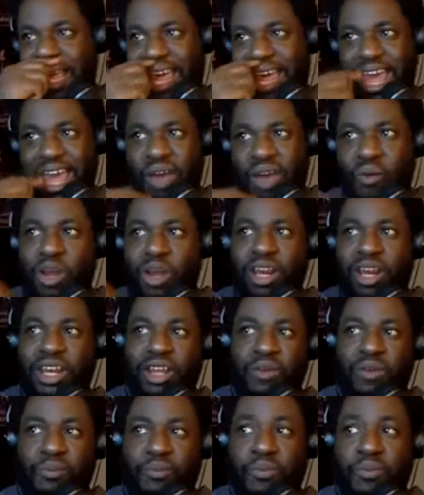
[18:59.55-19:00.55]
And one of
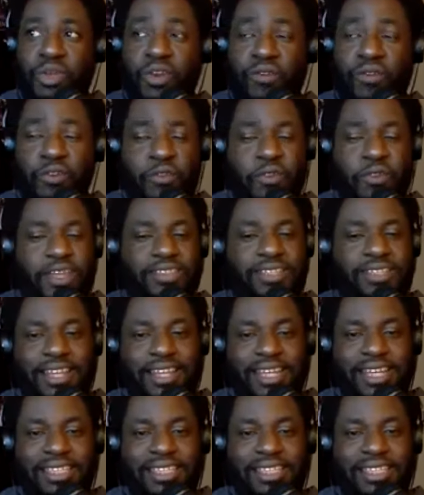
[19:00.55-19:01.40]
the beautiful things that these